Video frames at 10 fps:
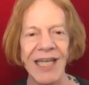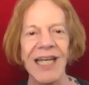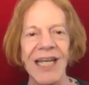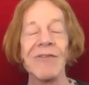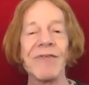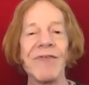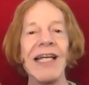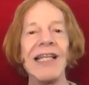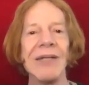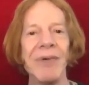And then
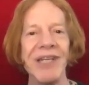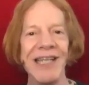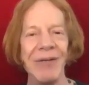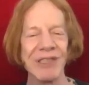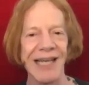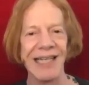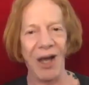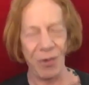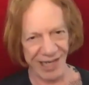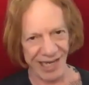finally, when he was like,
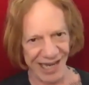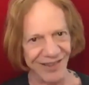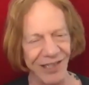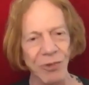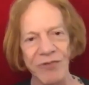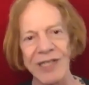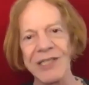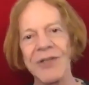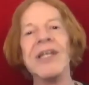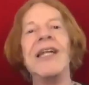"Okay, I think we're feeling good.